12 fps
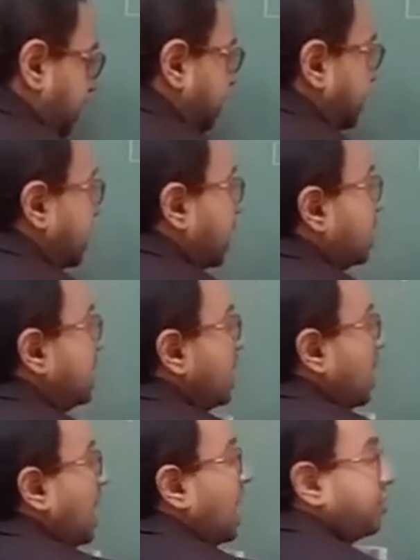Yeah,
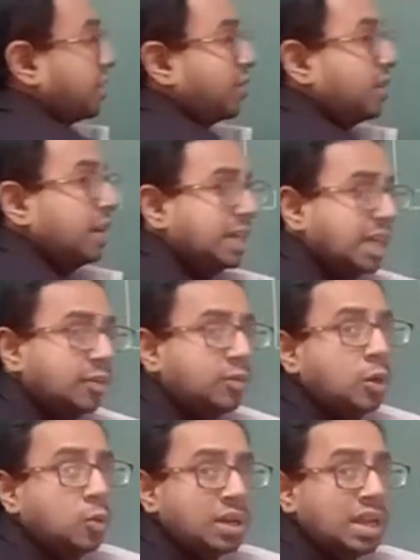after 180 it
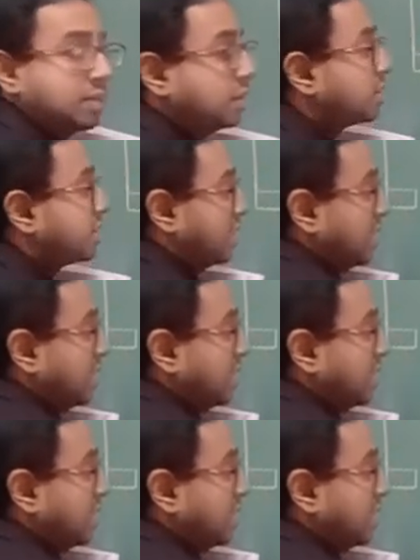will look like this.